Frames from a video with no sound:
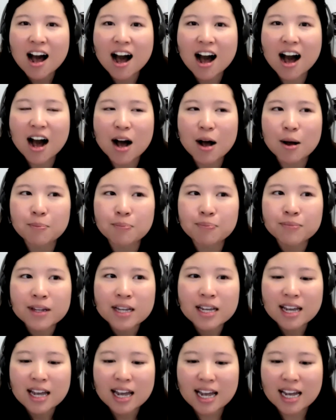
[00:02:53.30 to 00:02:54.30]
Um,
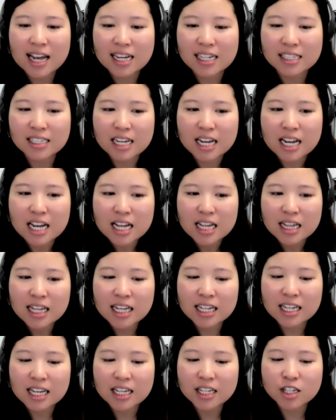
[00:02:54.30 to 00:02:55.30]
and
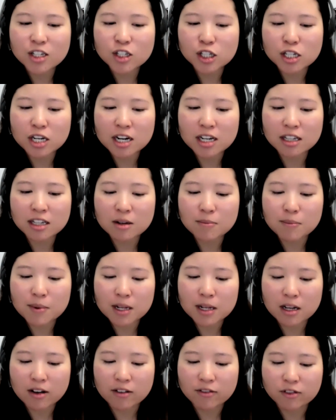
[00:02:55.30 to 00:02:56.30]
like, can you share a little
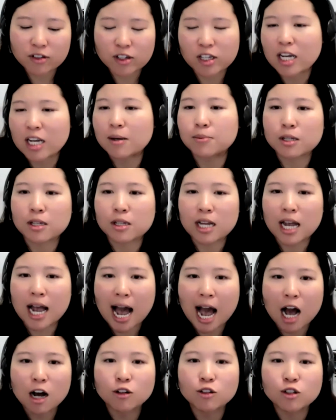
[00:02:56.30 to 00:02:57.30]
bit of tips on
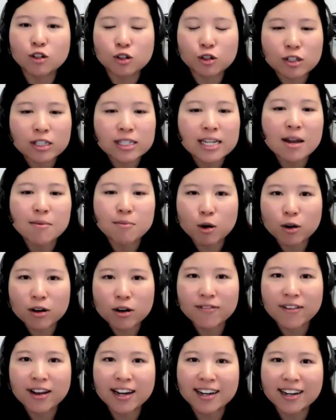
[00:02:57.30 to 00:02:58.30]
how do you stay
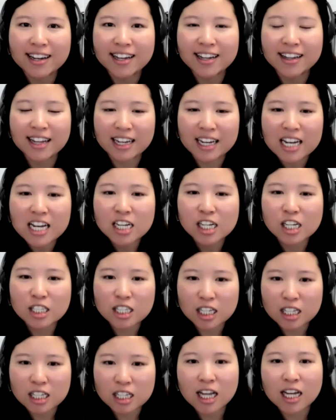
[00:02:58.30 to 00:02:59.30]
motivated? Like,
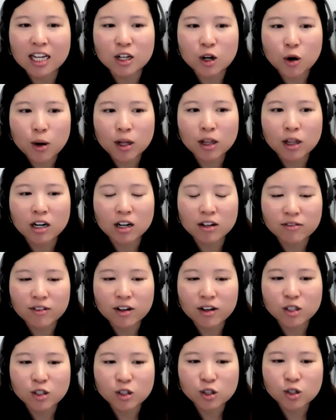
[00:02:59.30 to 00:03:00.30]
because I know a lot
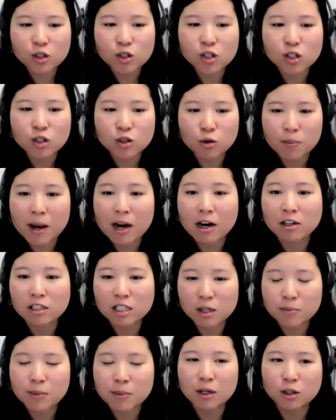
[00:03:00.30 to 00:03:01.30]
of students or
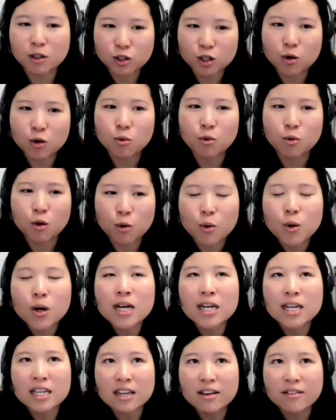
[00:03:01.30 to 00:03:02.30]
parents they might concern, oh,
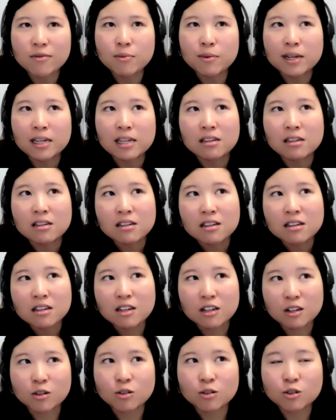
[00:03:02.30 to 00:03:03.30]
if we,
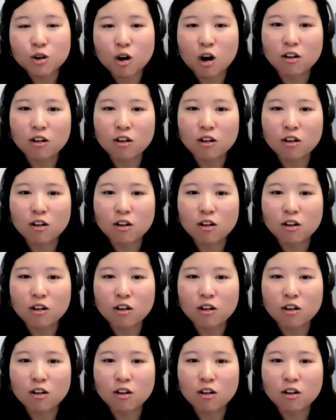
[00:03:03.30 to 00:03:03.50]
do